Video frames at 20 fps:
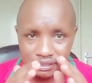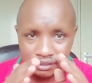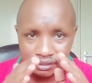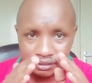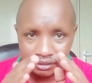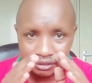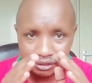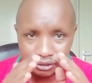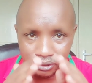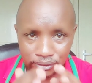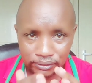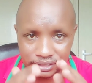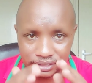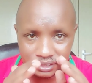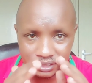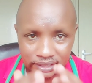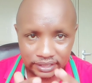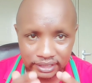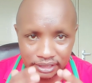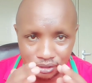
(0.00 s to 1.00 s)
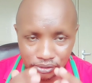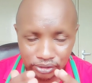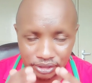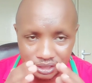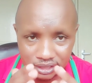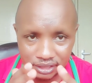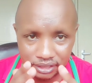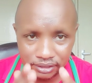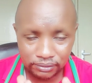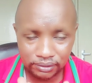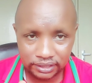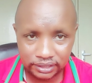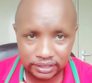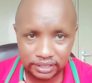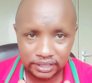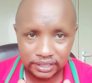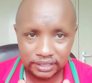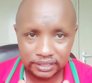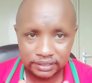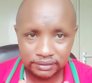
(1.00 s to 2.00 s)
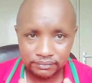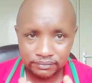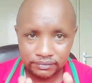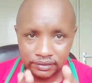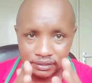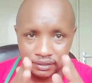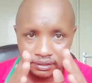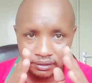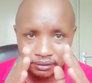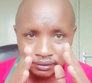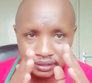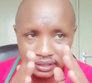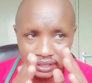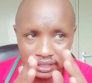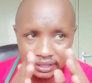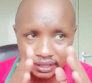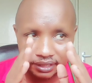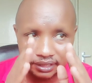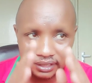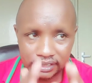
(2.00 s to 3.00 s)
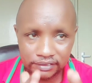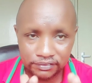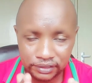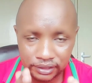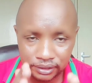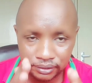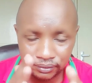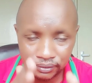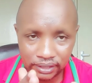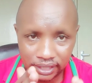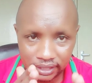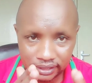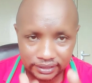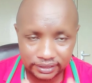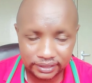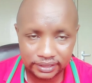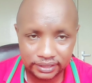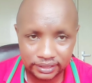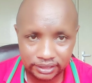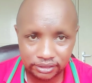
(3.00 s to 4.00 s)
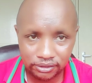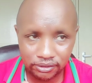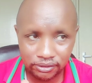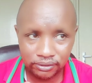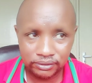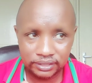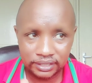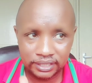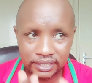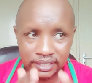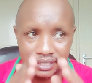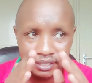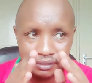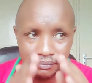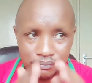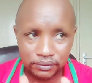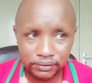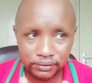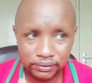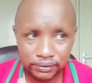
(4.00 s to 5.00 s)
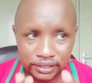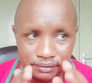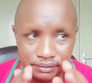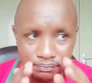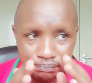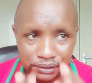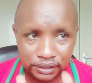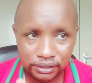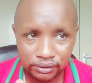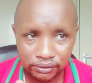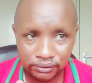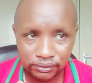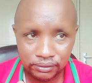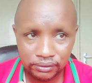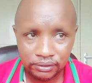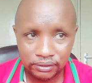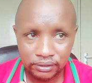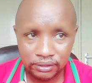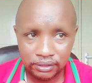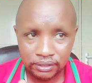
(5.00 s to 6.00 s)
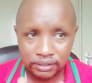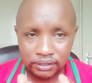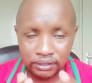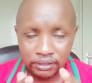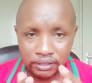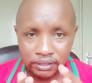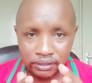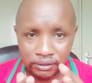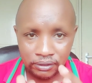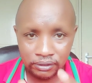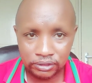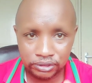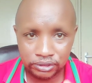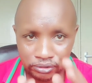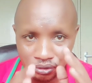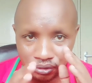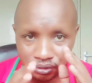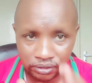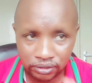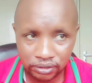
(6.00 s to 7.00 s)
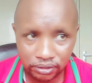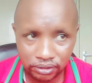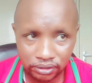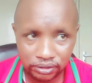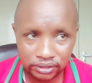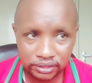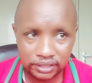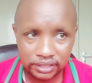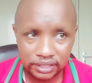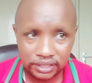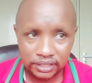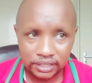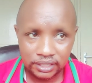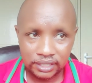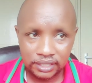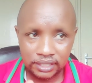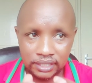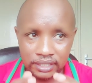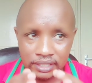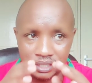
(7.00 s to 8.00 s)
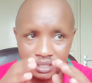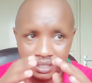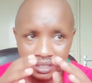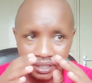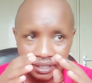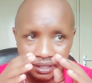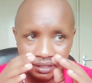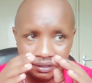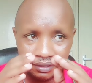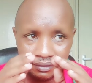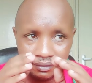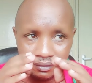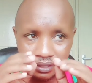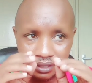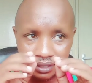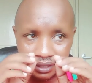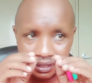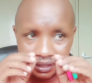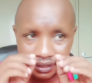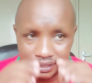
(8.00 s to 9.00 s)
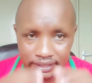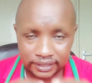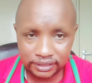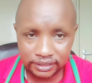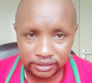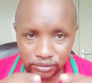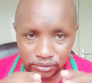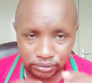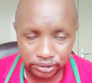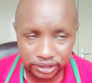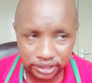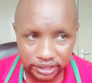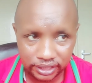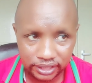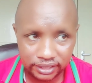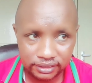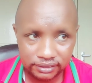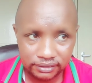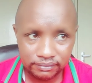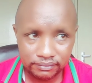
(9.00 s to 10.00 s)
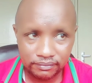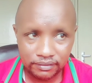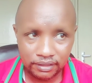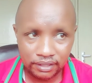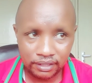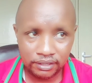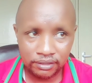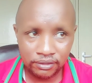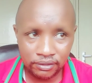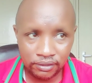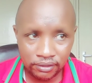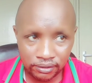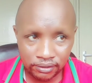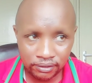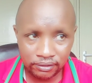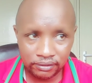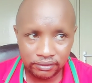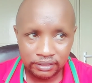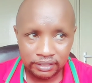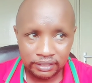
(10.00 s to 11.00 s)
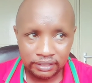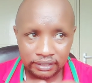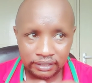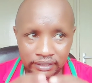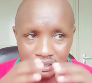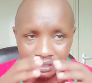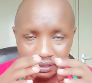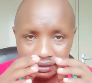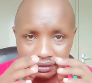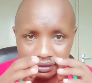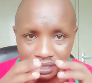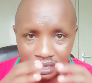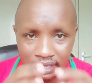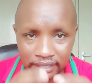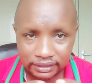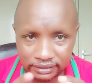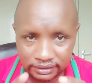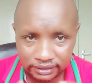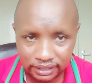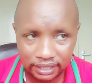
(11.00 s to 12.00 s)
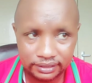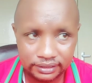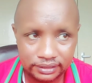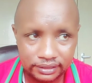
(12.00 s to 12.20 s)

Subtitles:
Don't sit continuously. Alternatively, you can sit on a hemorrhoid pillow, also called a ring cushion or a dag nut.